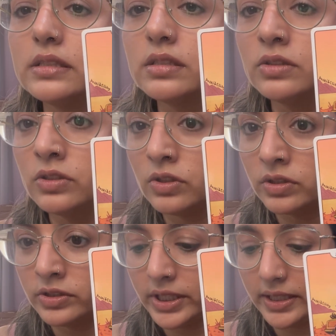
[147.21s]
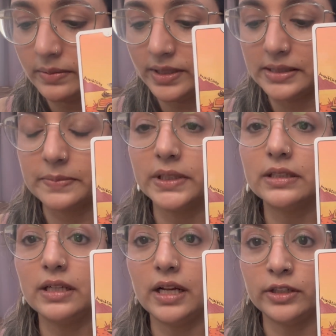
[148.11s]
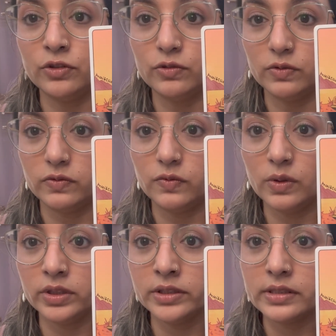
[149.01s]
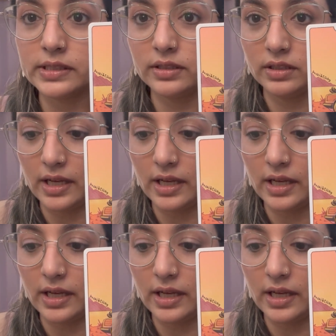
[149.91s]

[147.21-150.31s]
is a non-Rider-Waite-Smith aligned Two of Wands.